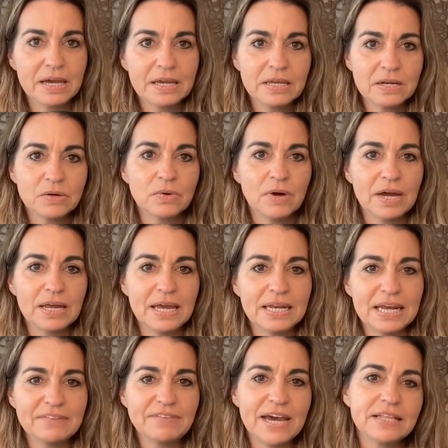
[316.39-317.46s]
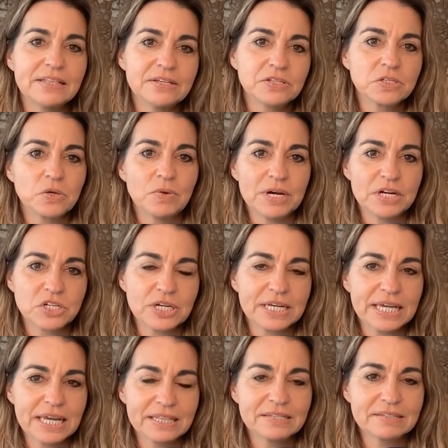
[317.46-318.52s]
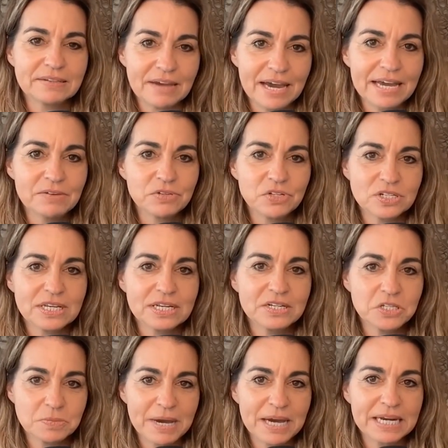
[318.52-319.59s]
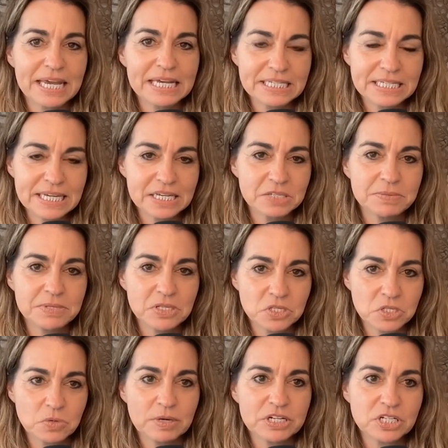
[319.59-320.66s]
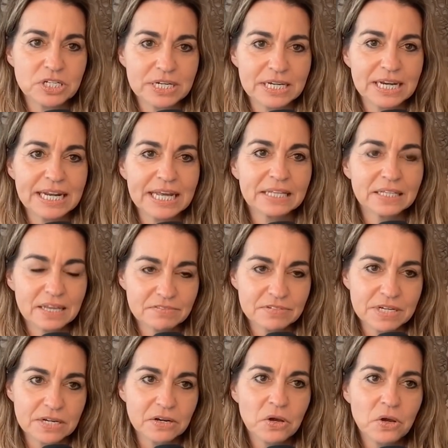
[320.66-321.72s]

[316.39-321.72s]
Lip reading: And I've had this question again. This guy, I was just on his podcast. He asked me this question and I loved it.